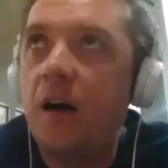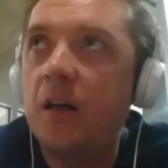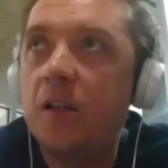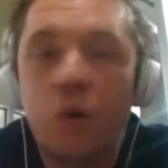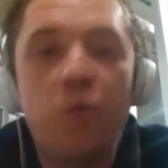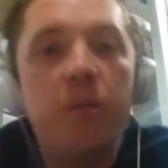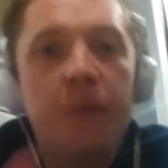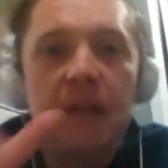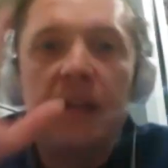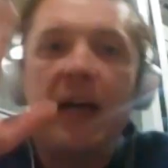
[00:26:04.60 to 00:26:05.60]
So
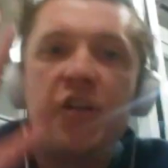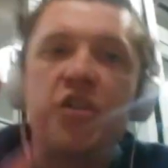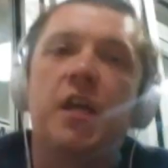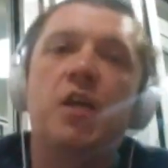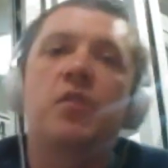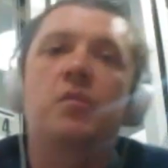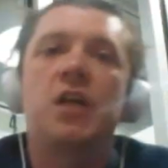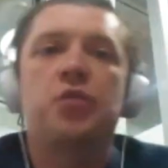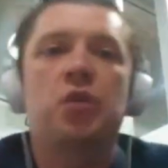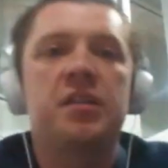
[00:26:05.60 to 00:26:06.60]
we'll be in touch. Thank you very
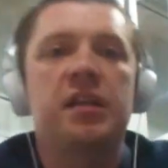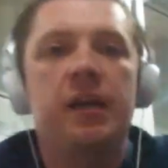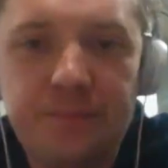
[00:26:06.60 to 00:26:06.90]
much for your time.